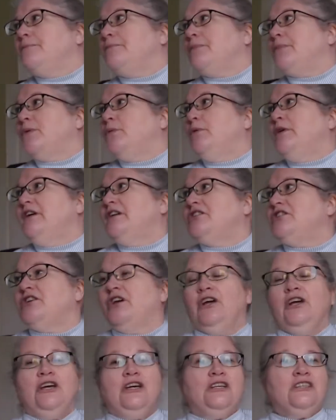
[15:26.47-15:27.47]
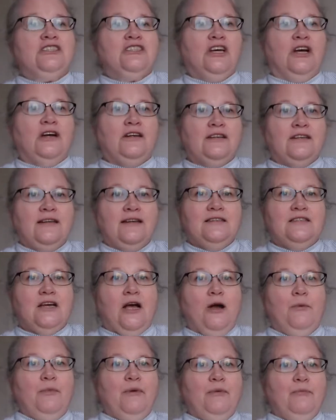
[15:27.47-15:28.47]
which tucked that
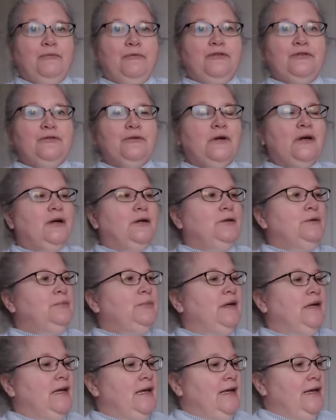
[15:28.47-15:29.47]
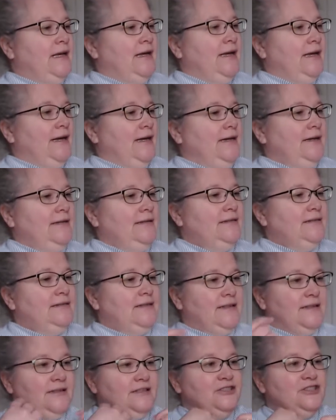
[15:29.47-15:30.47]
top in, drew it up, and
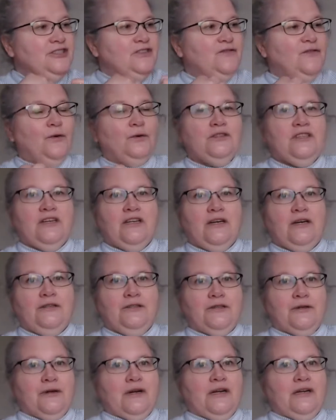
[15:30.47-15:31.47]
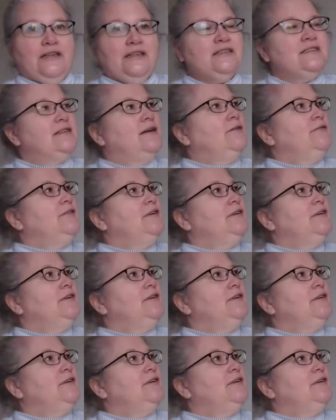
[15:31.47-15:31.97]
then I just folded it under on itself